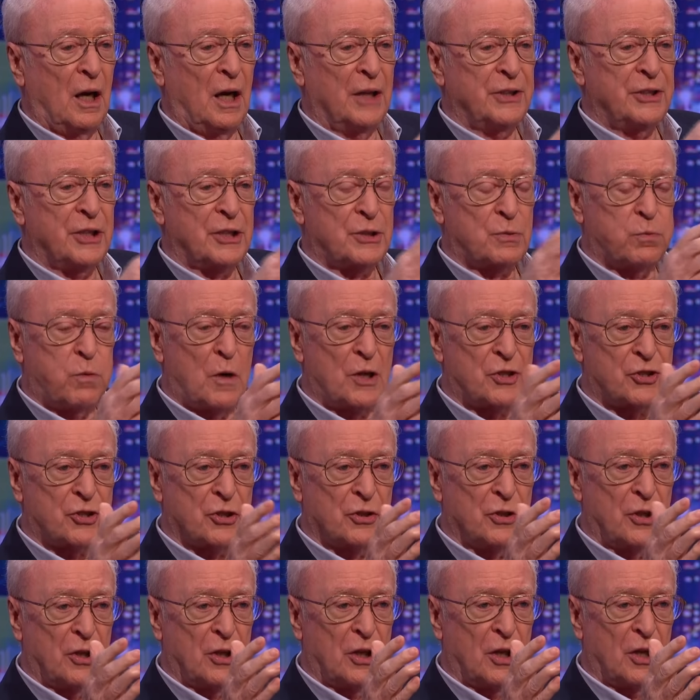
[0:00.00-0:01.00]
I just watched
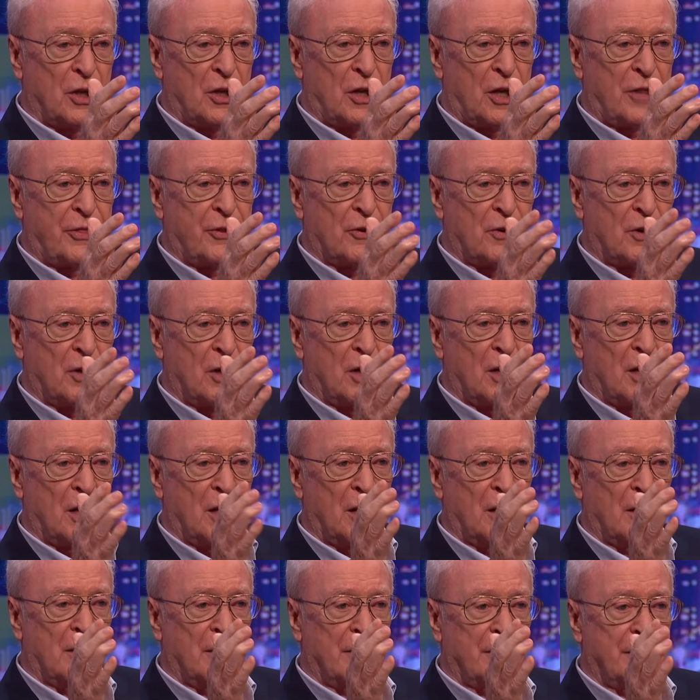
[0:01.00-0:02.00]
her and I thought,
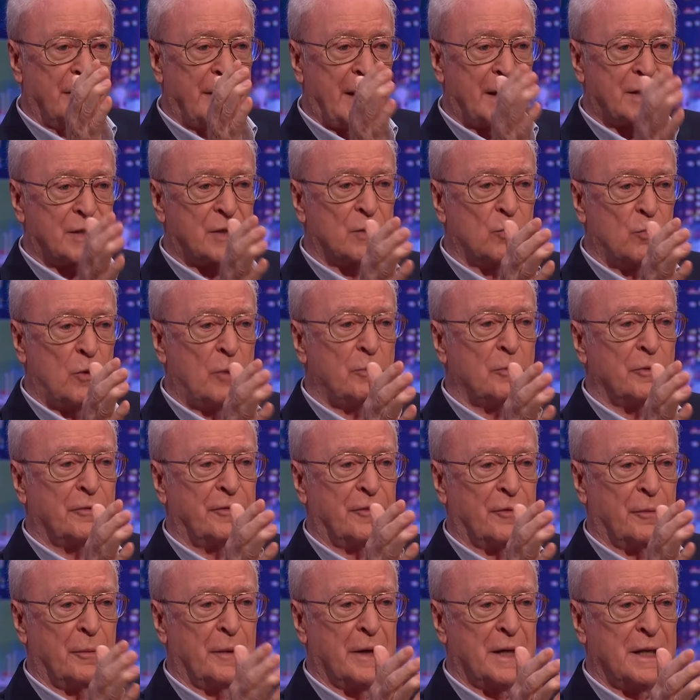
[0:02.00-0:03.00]
that's the woman
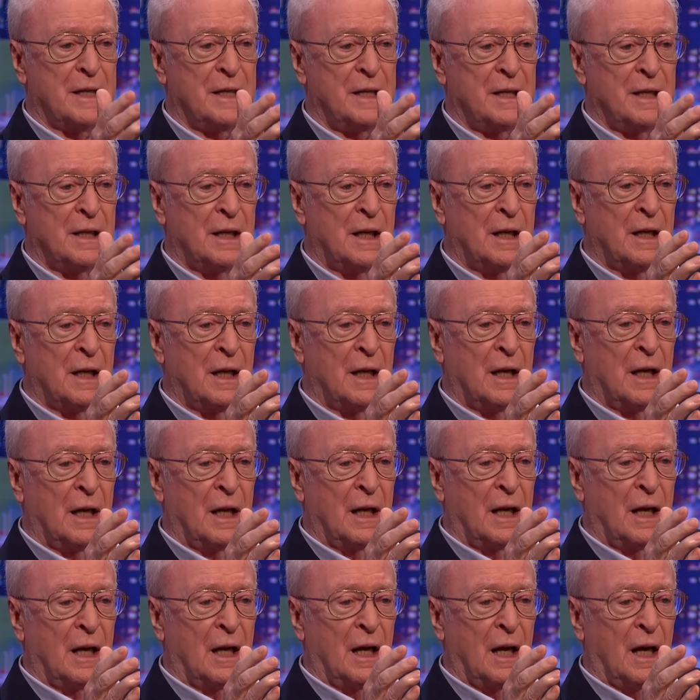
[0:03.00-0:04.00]
for me.
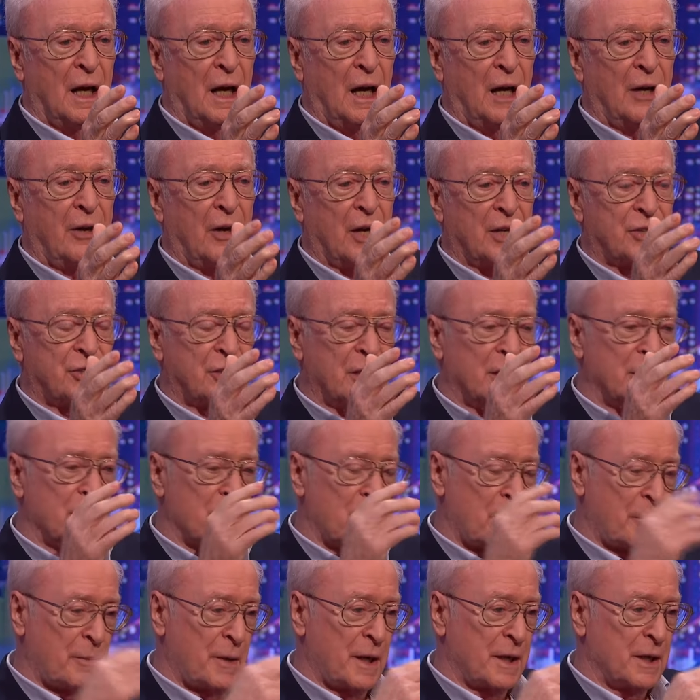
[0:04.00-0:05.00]
And I said to
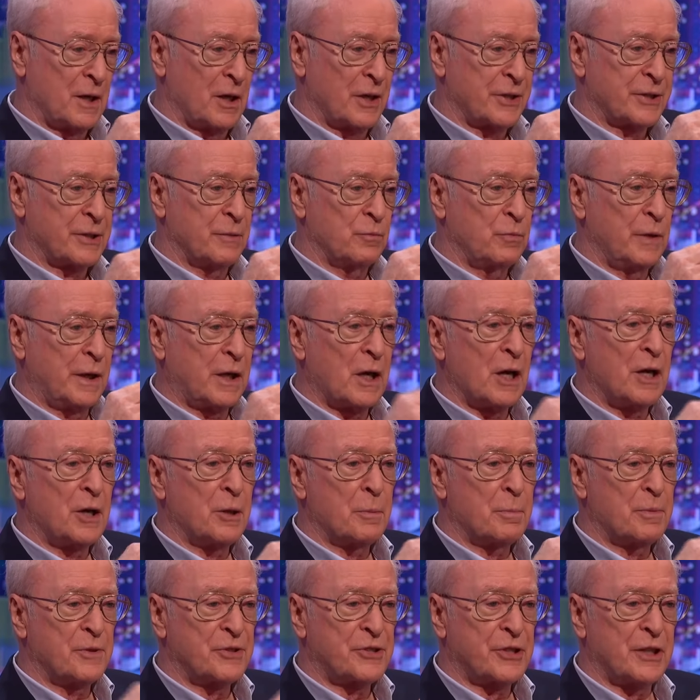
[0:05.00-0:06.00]
my mate, I said, we're going
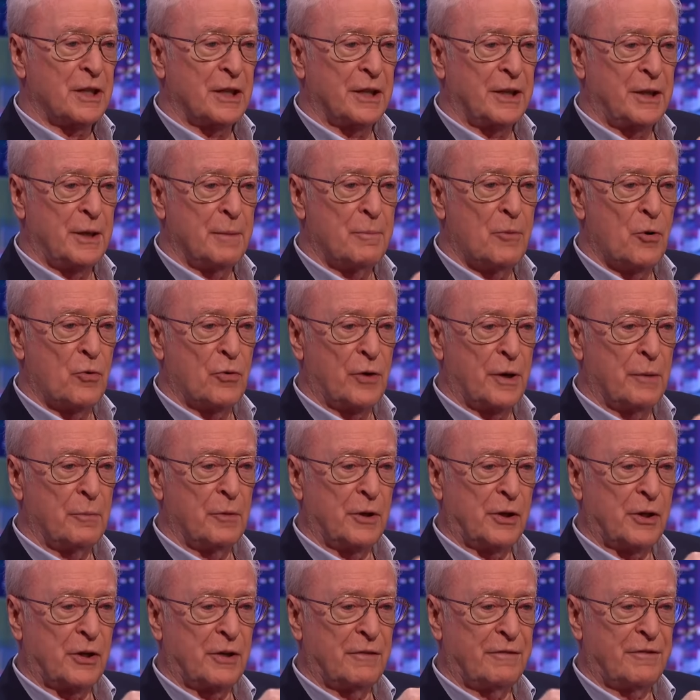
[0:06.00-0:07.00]
to Brazil in the morning,
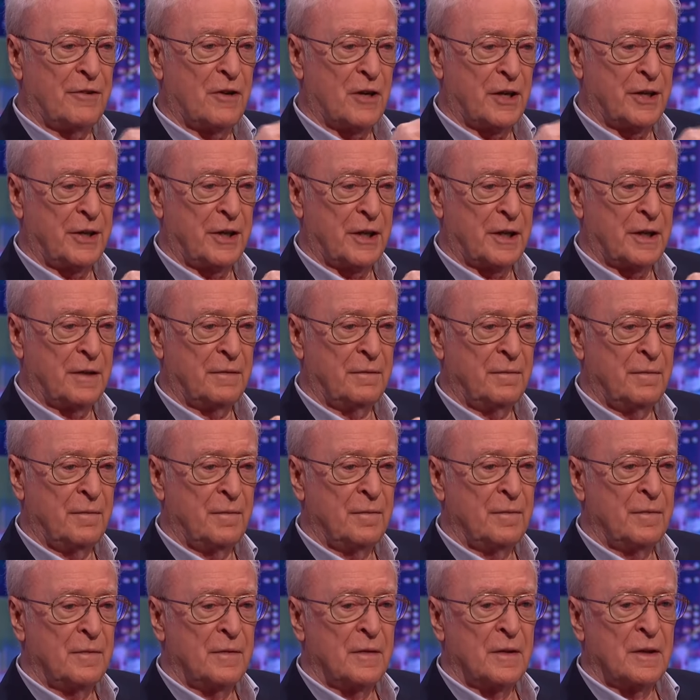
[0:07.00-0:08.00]
we're going to find
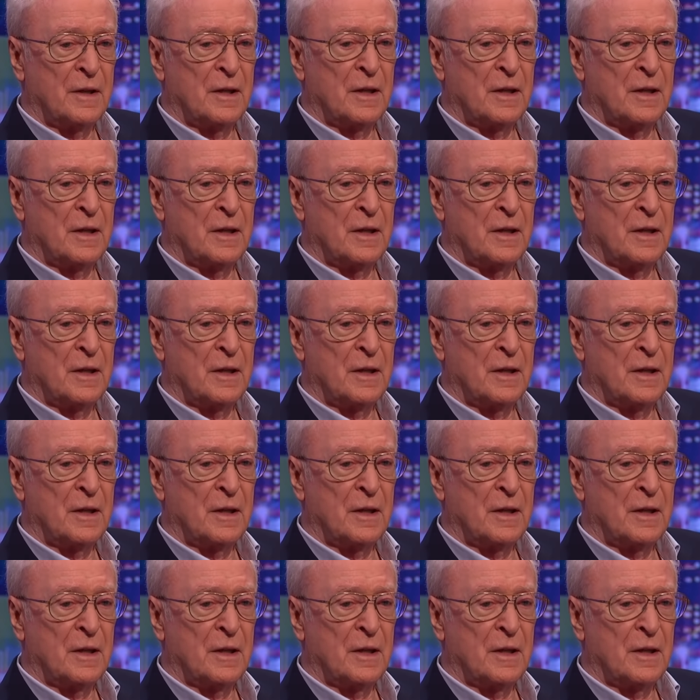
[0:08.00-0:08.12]
her.